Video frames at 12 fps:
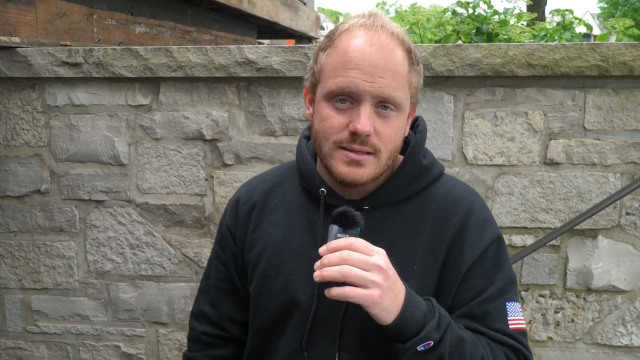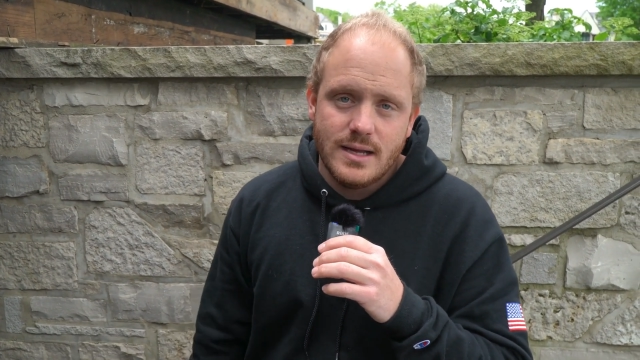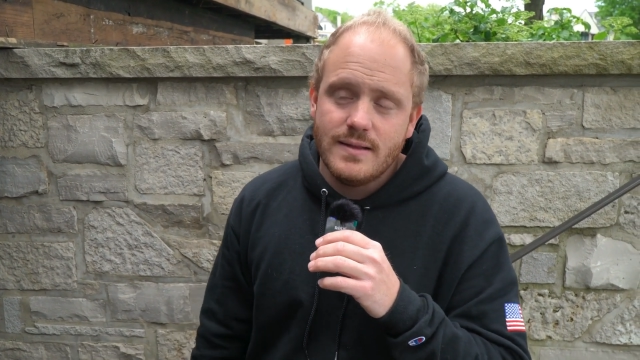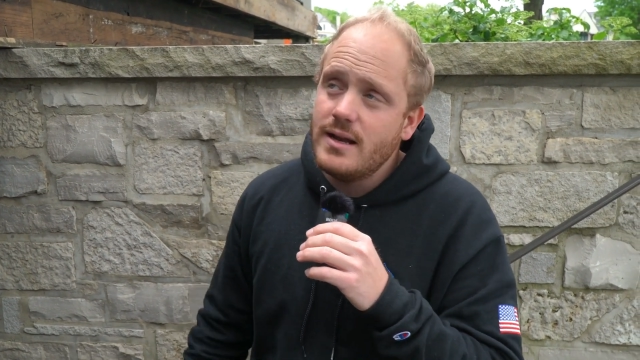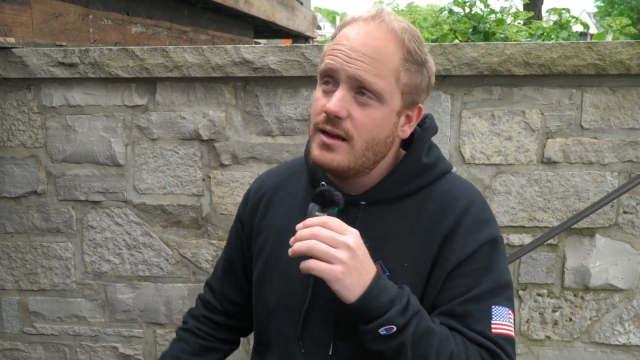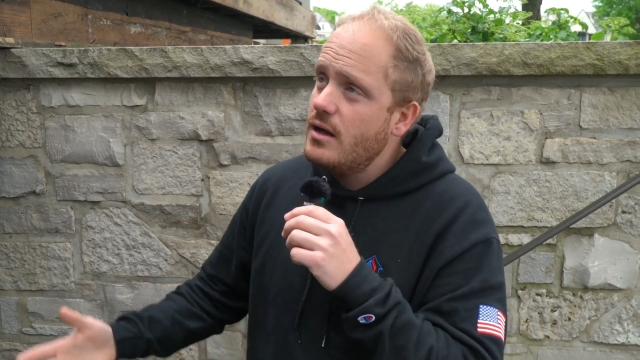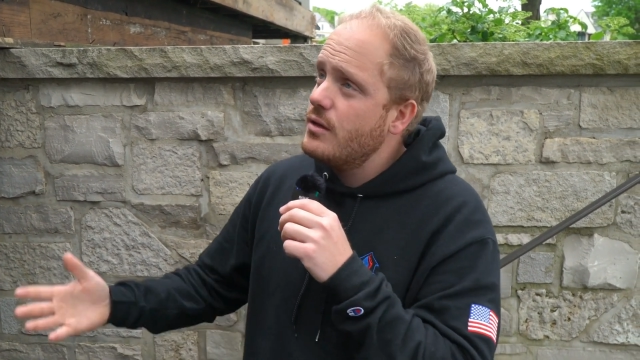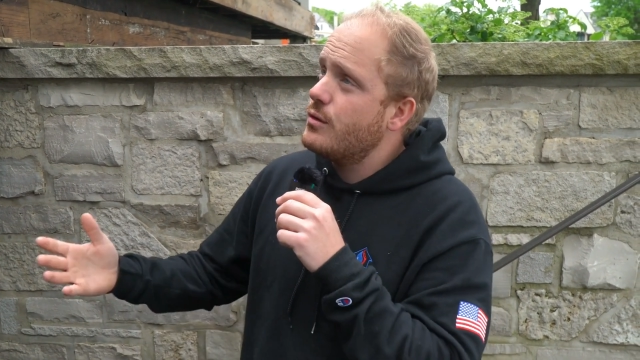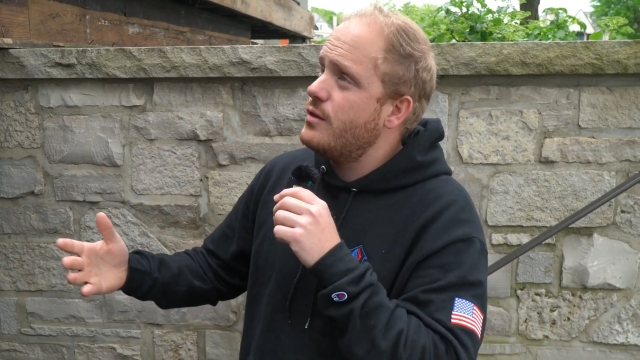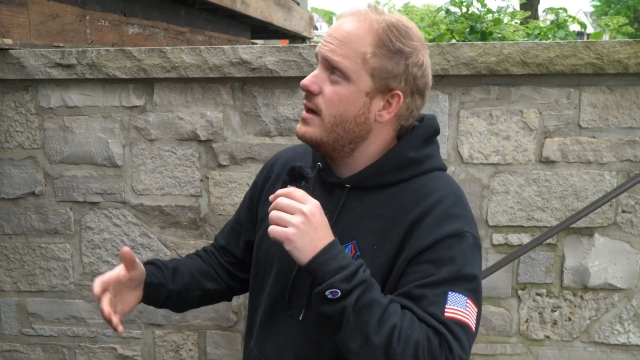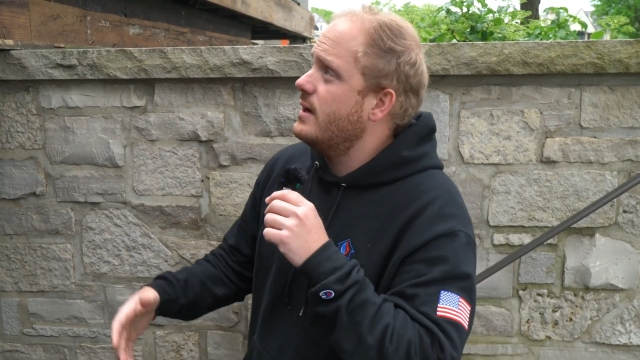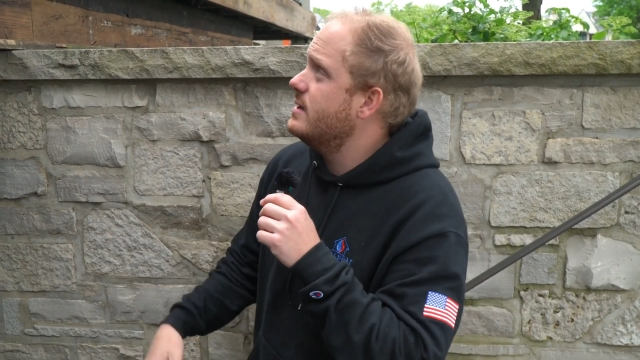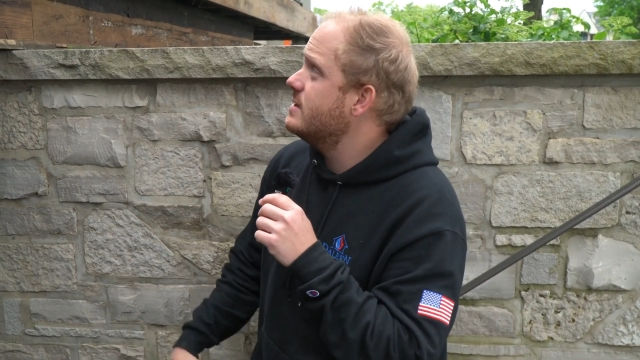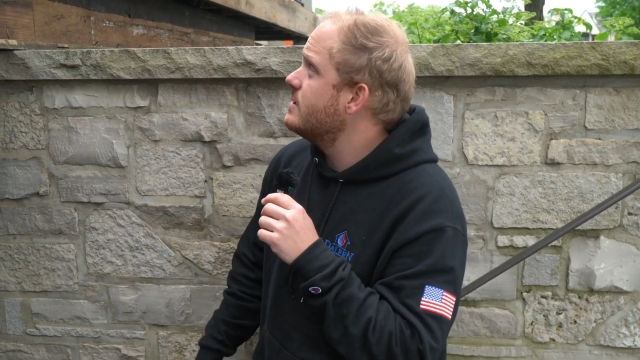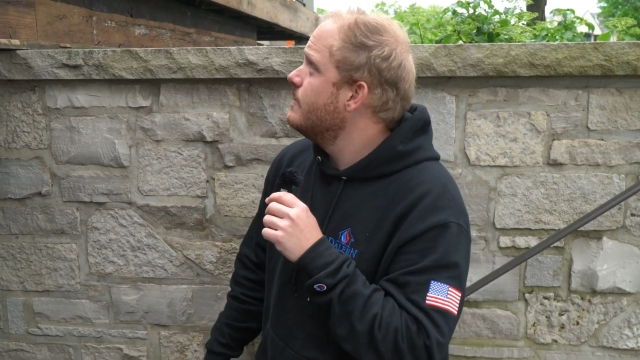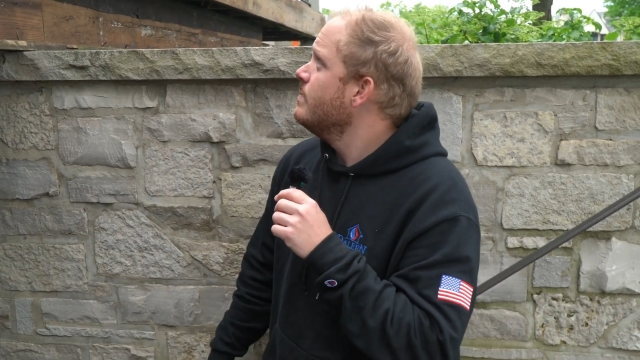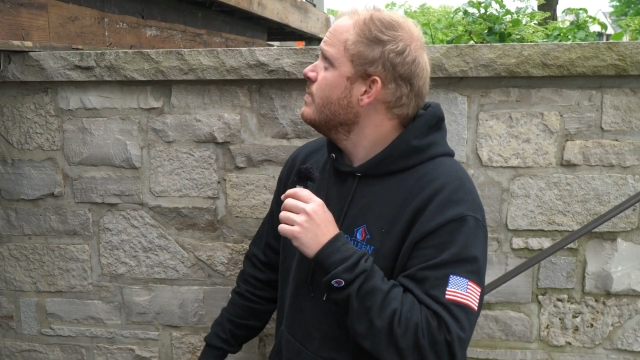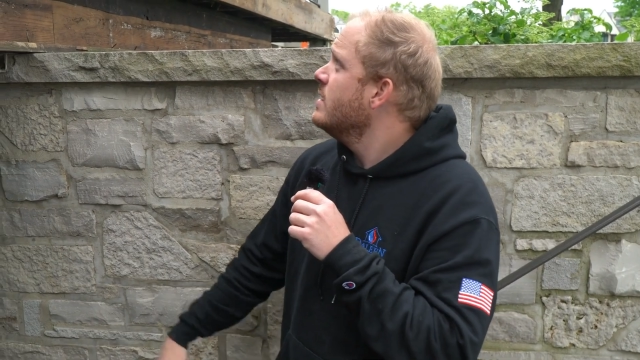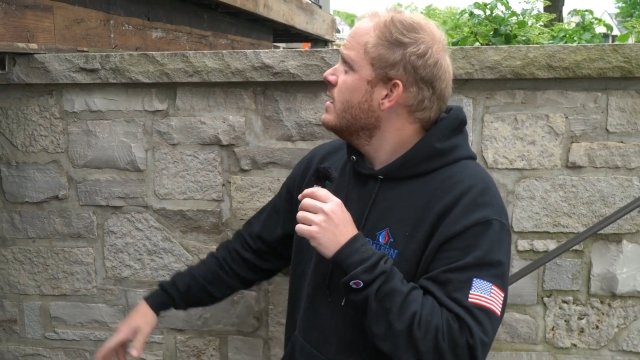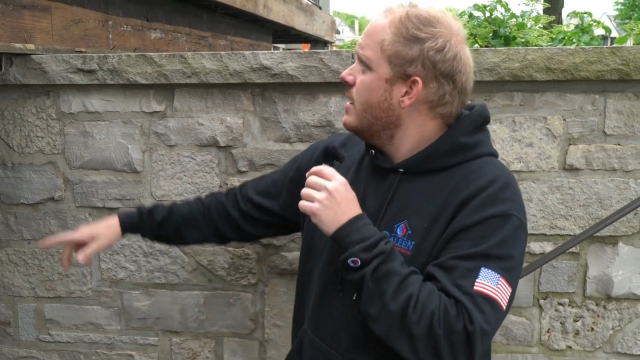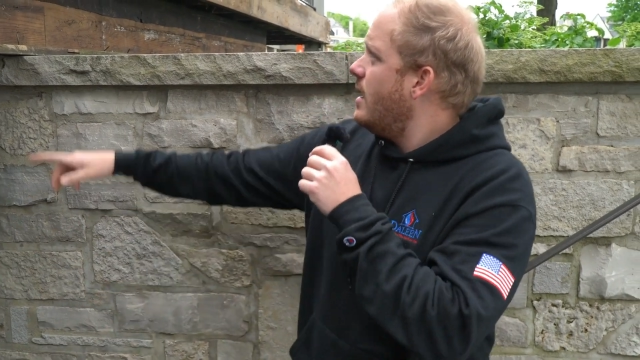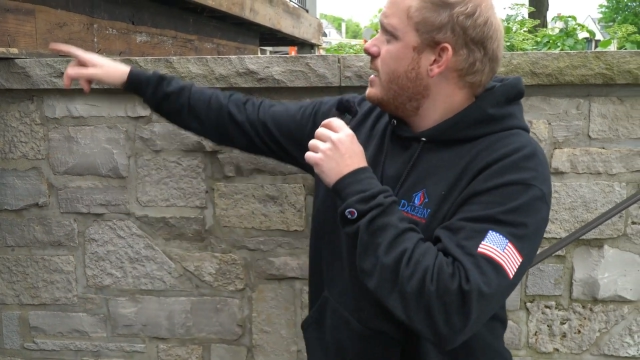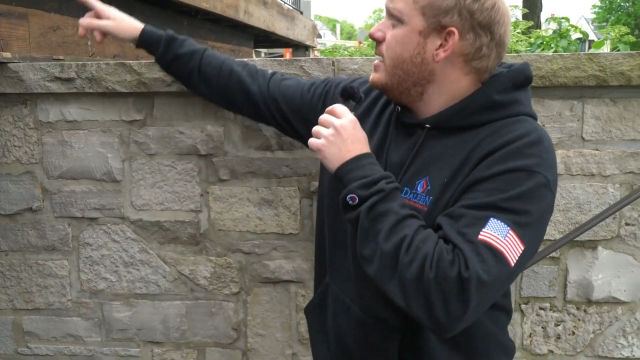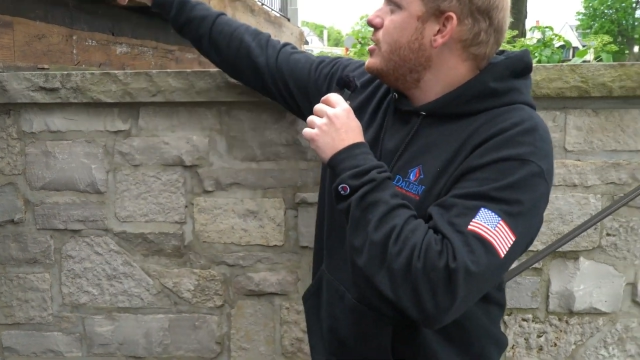And then another thing is,
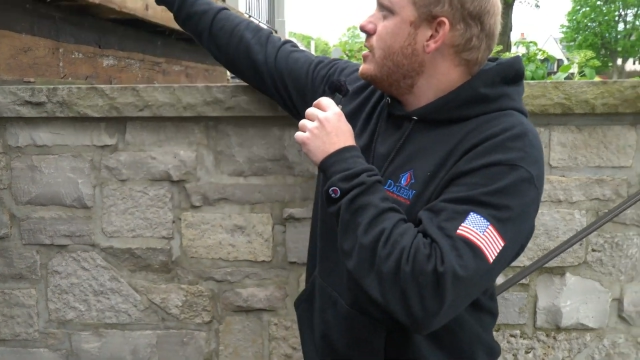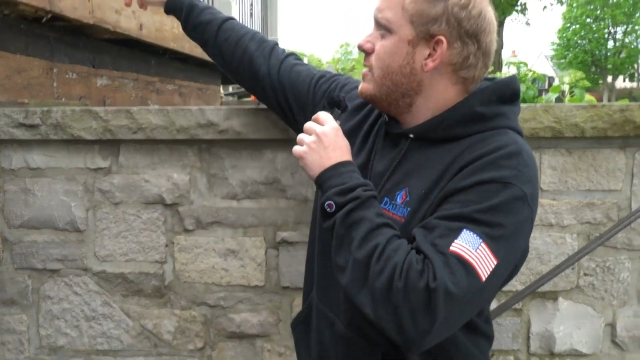on each